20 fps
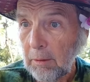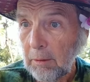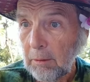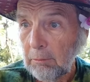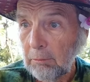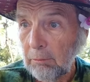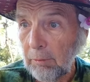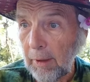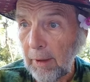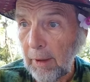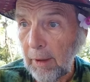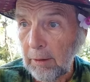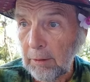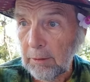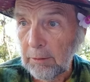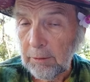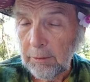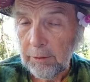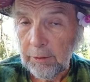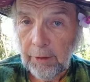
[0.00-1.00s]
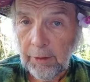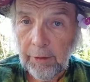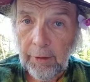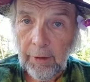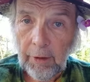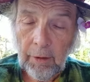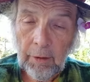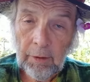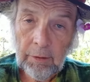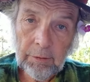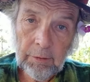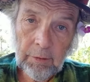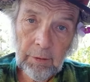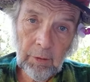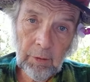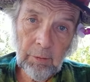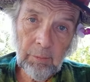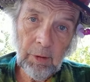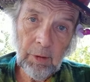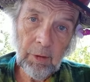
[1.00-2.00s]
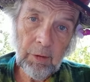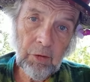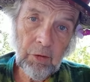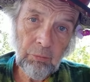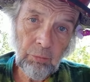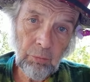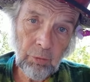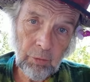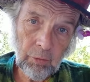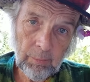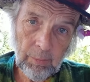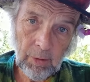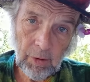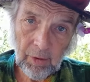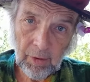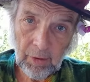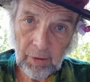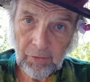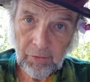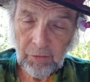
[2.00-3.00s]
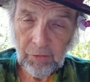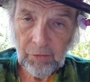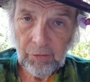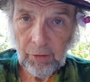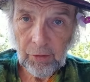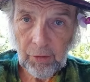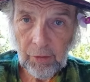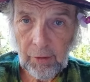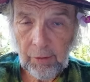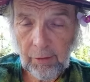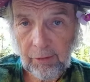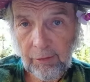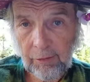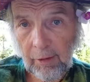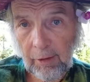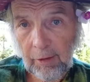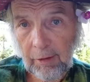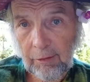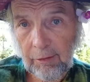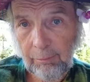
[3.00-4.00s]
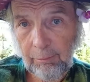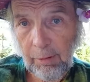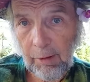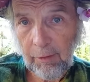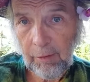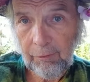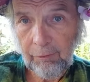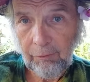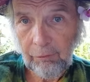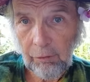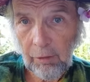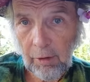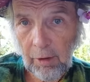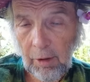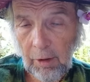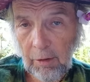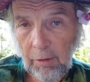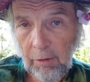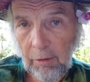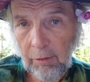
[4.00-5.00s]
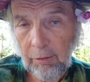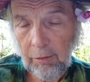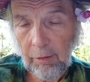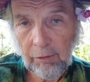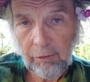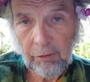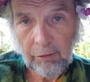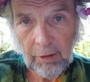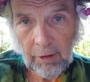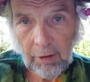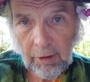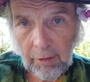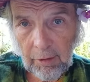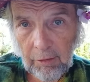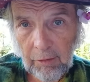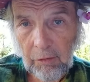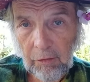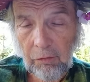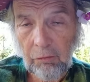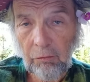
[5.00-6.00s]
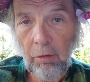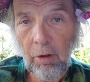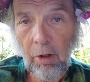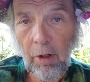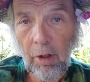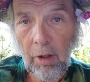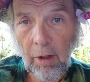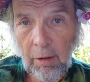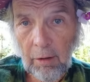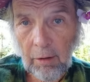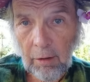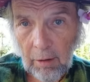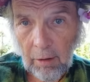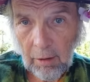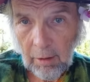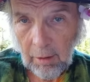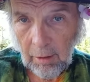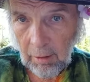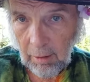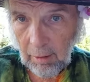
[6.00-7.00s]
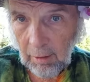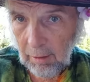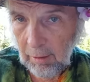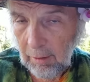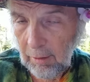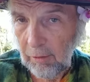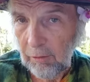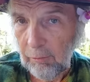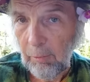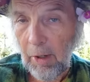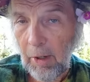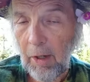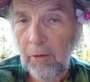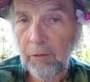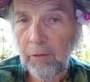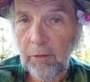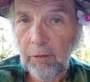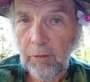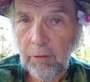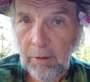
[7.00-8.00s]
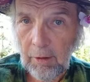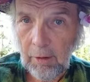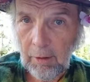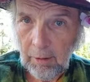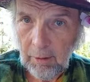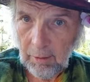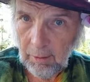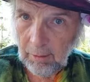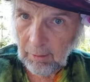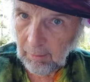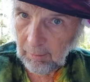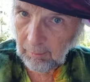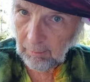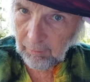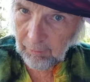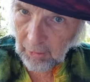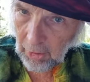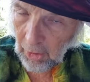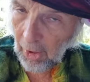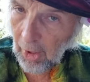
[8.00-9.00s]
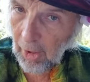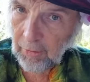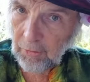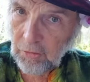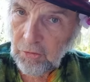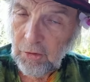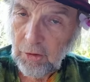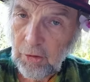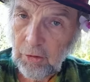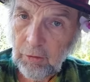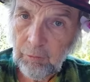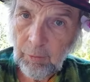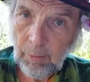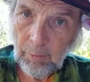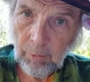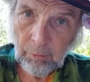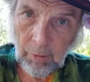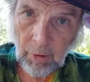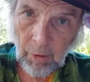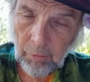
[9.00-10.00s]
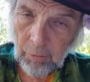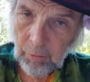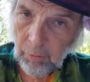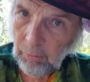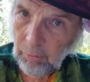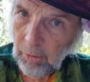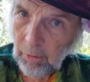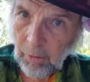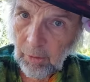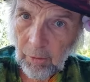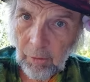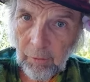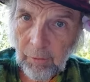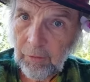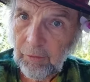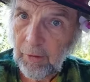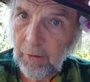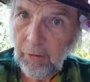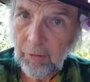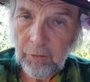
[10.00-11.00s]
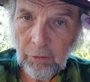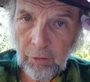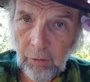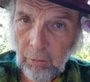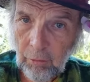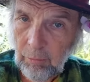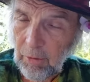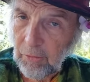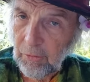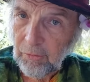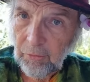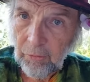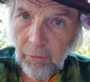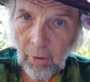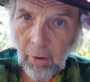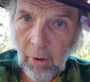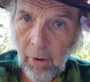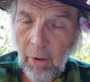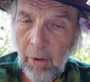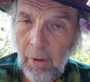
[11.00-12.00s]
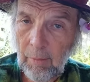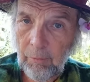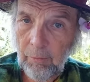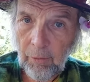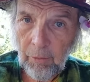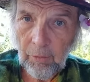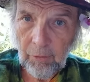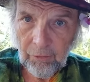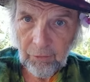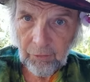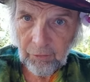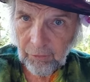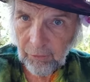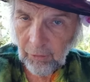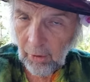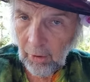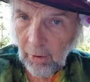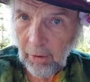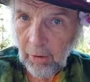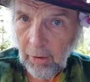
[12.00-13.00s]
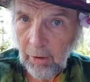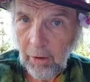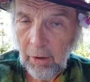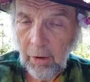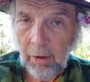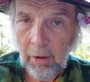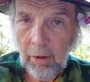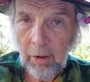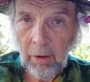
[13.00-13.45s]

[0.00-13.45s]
Well, you know, Omar, he's worried about Hashishan. That's like his best friend. He's in this rut. He's mastered the theologies from around the world. He's had so much time to study,